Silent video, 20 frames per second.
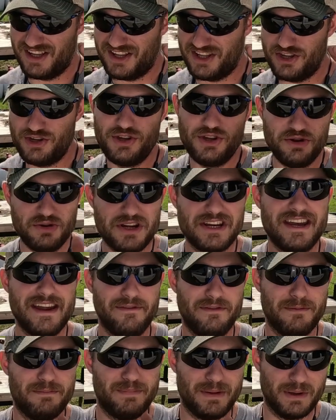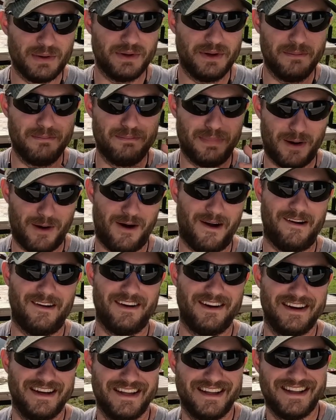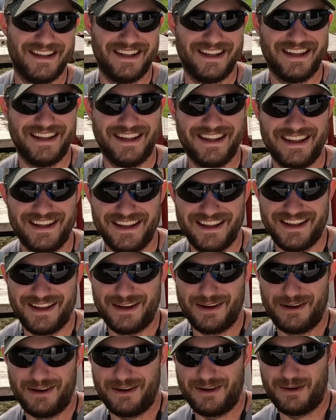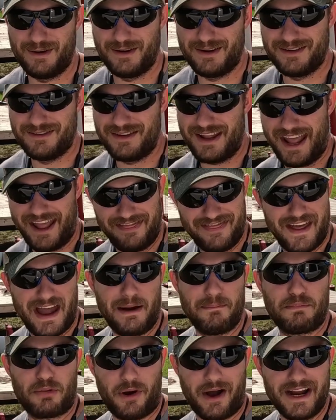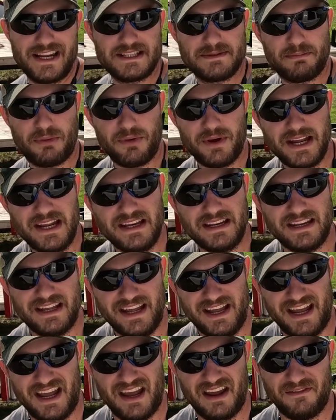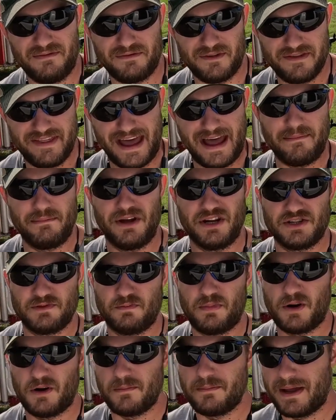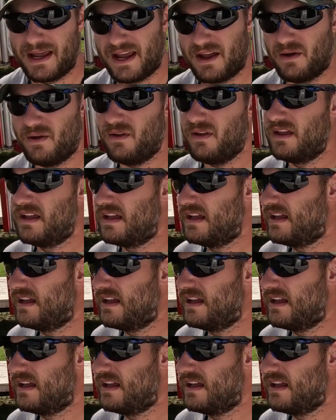you could never build a barn at that price point for that much per bale.